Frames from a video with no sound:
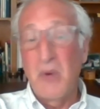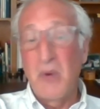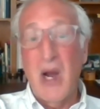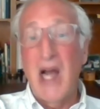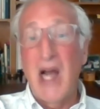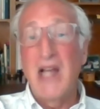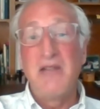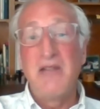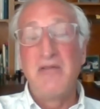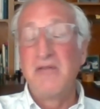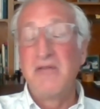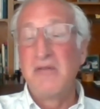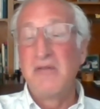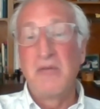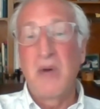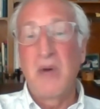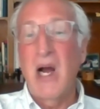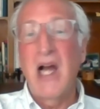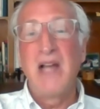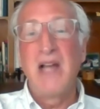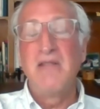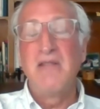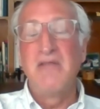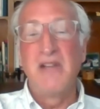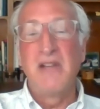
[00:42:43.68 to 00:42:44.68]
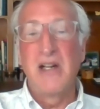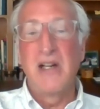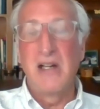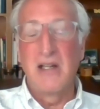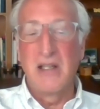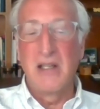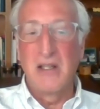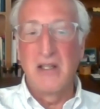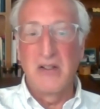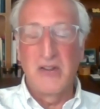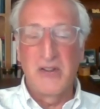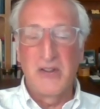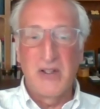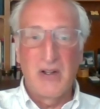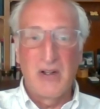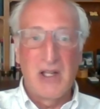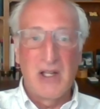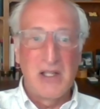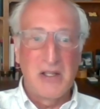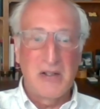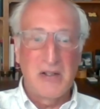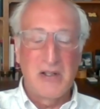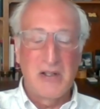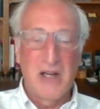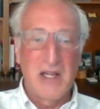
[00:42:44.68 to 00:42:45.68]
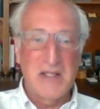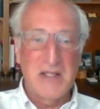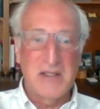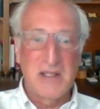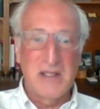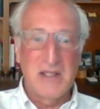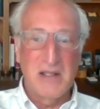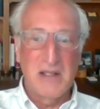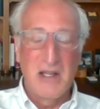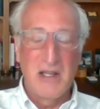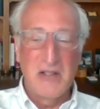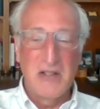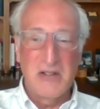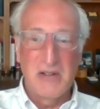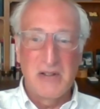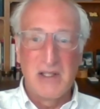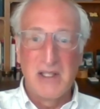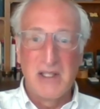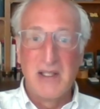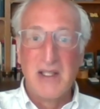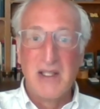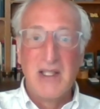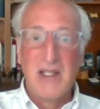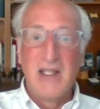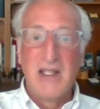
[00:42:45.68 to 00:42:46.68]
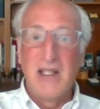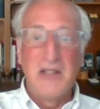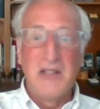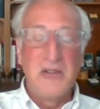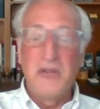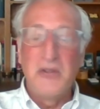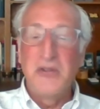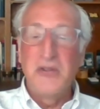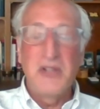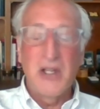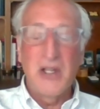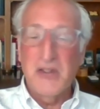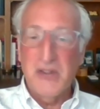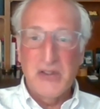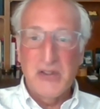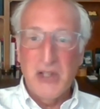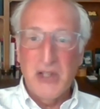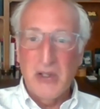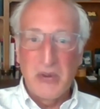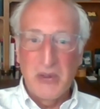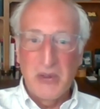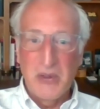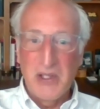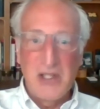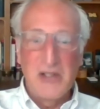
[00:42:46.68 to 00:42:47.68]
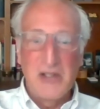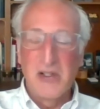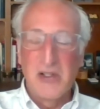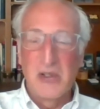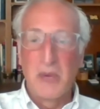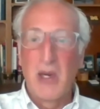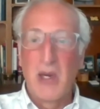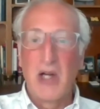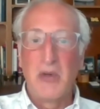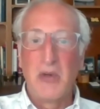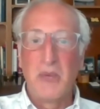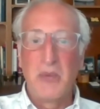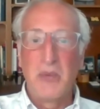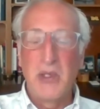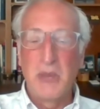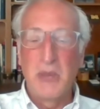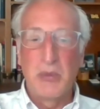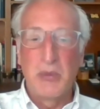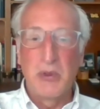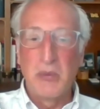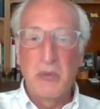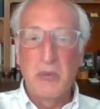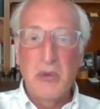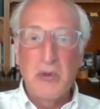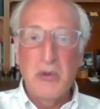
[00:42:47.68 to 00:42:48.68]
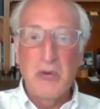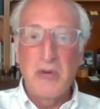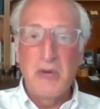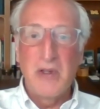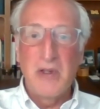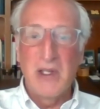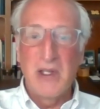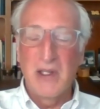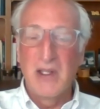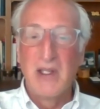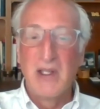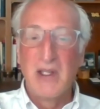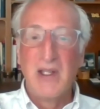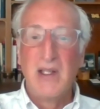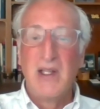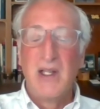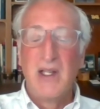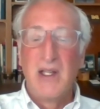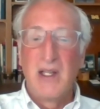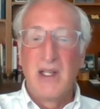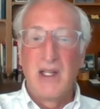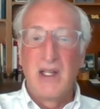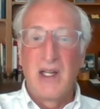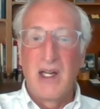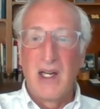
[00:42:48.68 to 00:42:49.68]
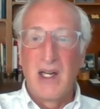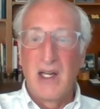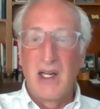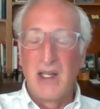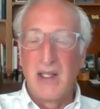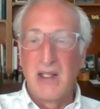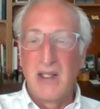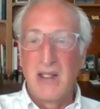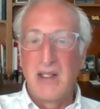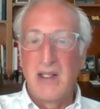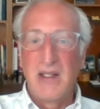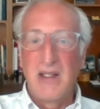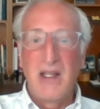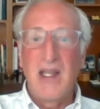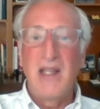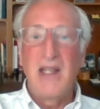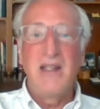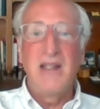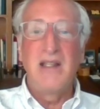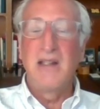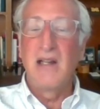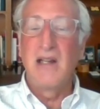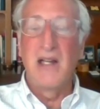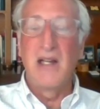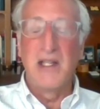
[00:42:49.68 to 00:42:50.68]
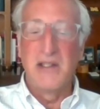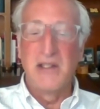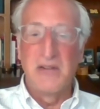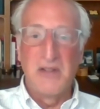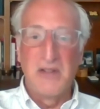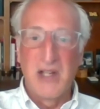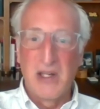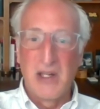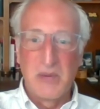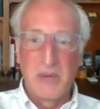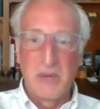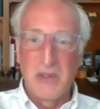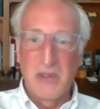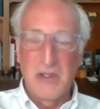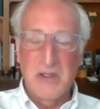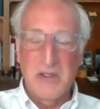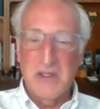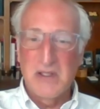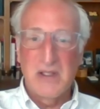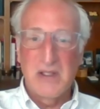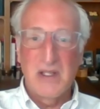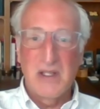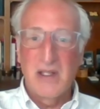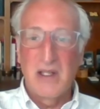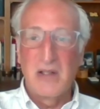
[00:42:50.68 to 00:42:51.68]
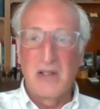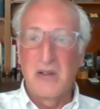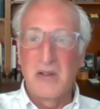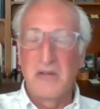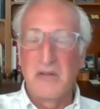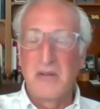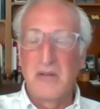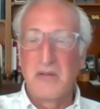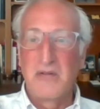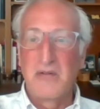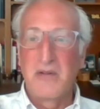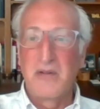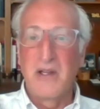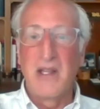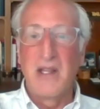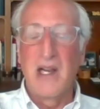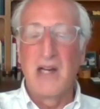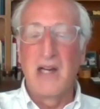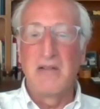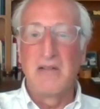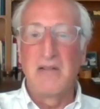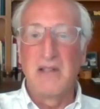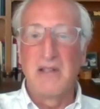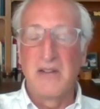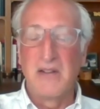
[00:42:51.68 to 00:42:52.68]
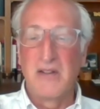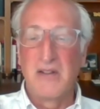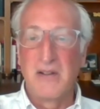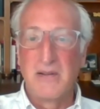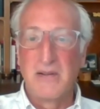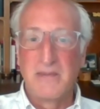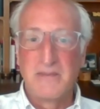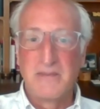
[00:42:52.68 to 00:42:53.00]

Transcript: wide variants all across the country, and you just don't hear about people moving in any kind of numbers for that reason.